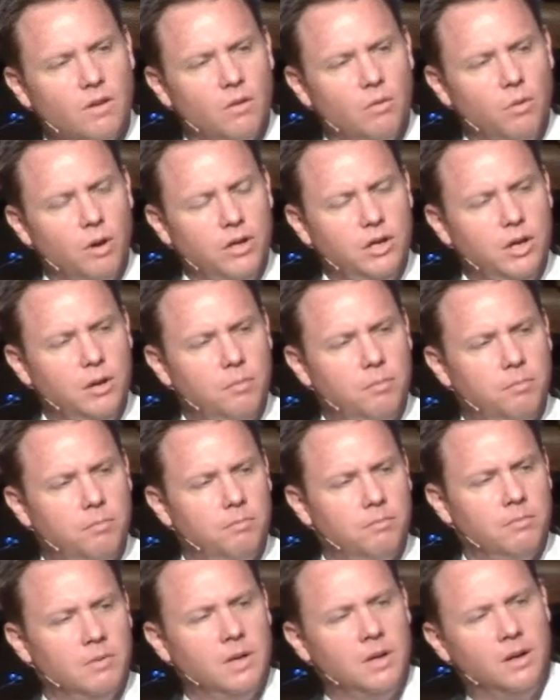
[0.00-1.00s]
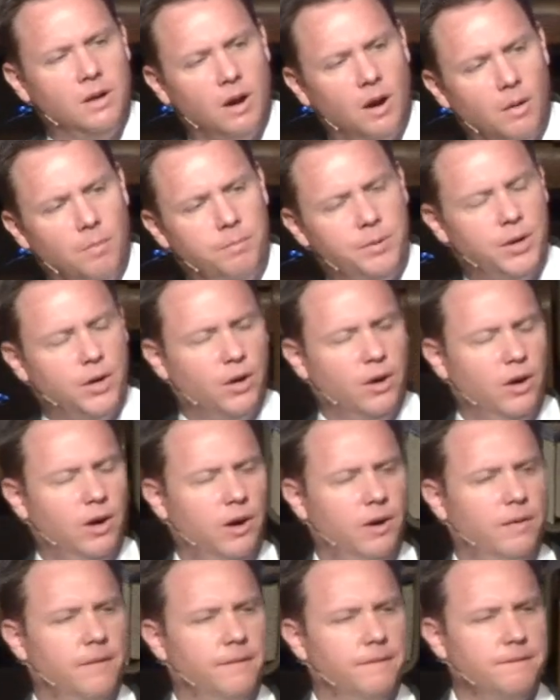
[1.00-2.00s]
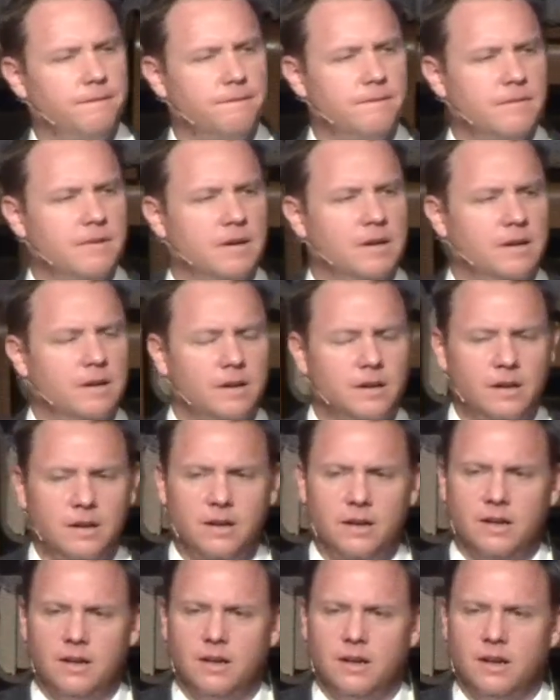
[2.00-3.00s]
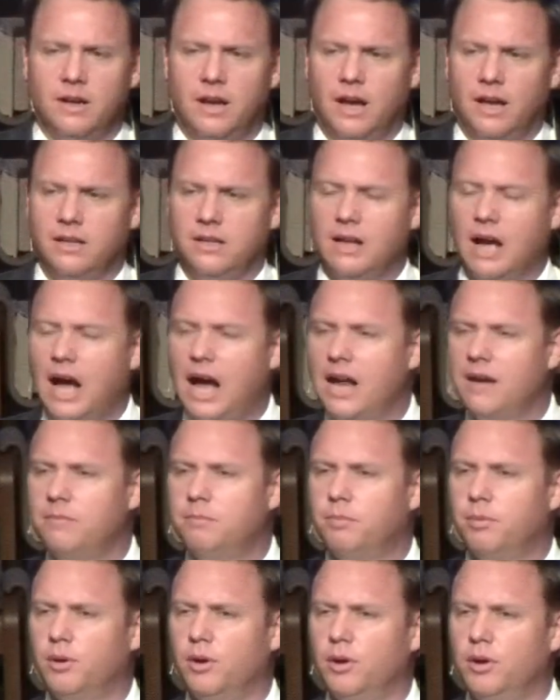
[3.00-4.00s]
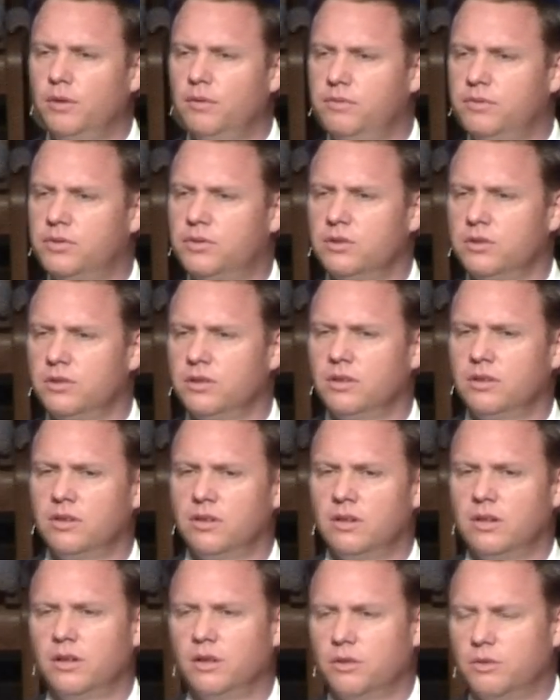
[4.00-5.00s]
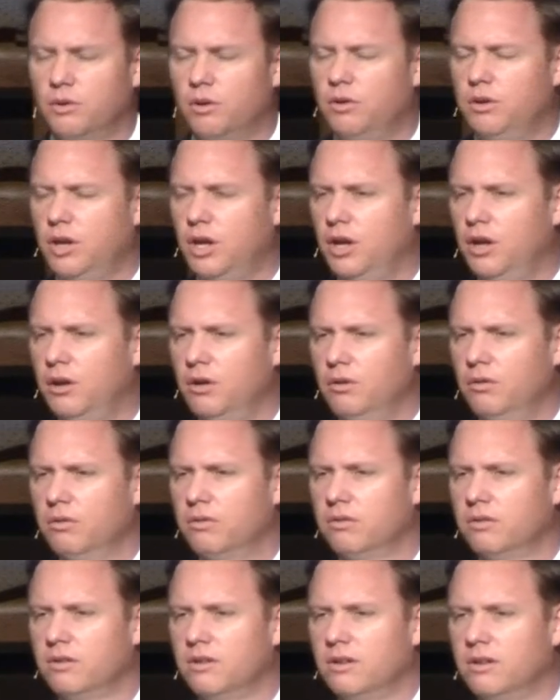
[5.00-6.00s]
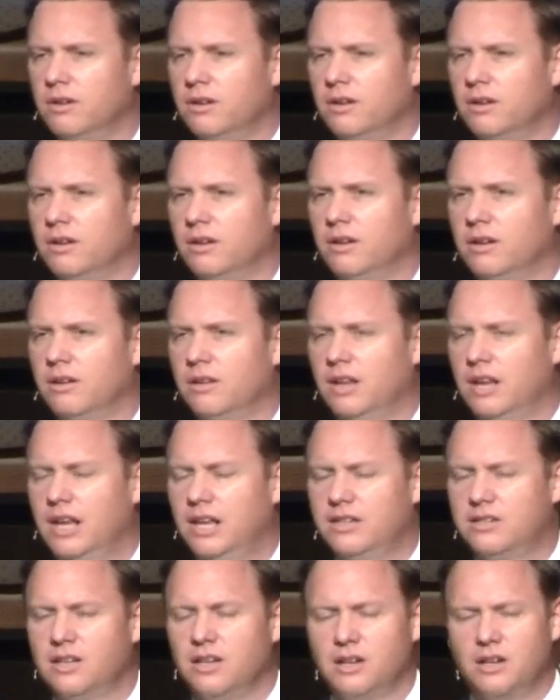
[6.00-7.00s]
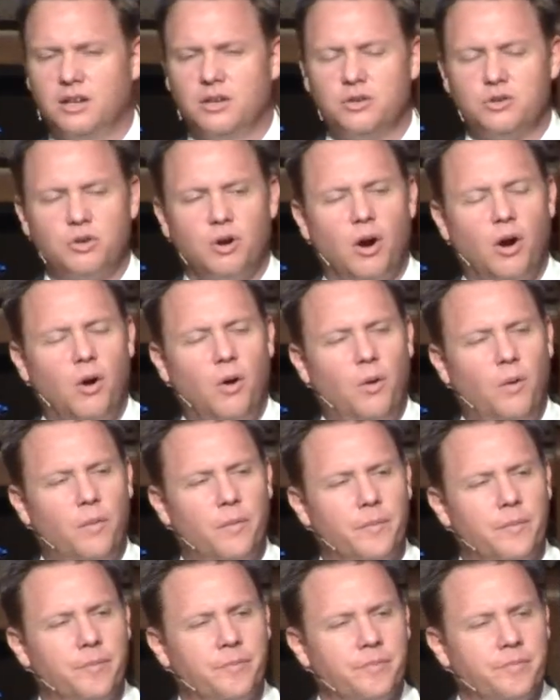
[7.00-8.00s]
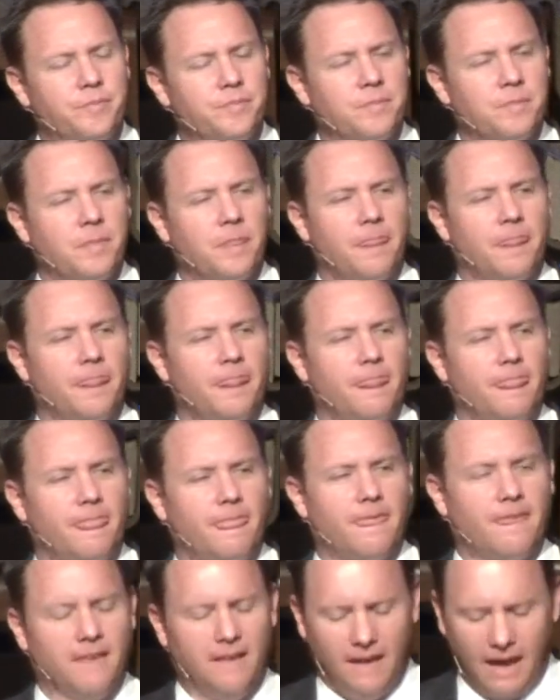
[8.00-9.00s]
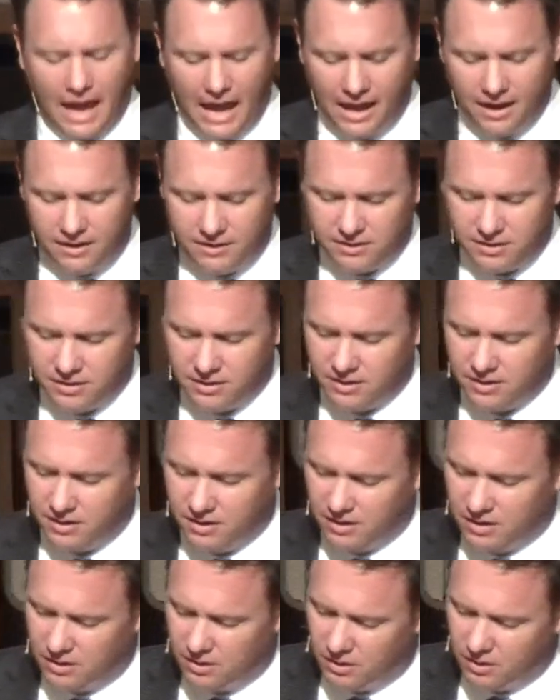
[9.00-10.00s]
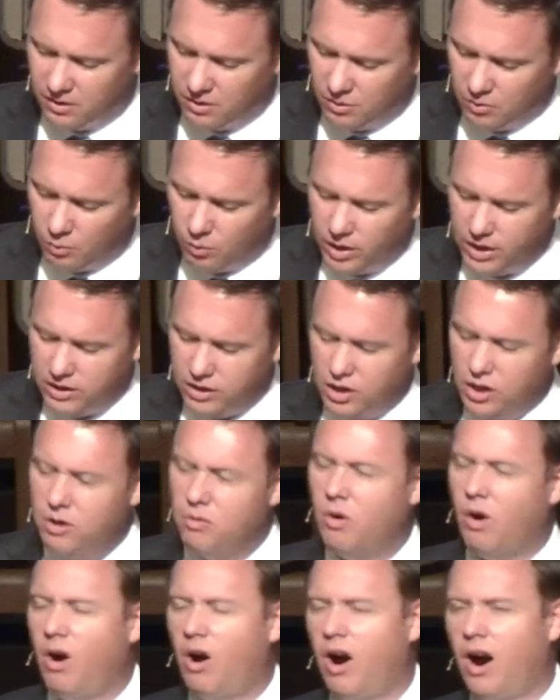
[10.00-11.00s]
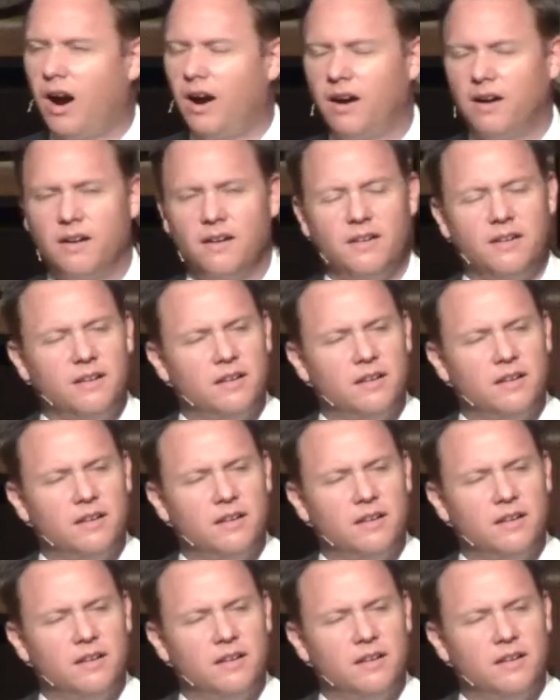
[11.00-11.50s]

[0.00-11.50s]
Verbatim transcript: when you are pure and God proves through you that He's in control, and when you are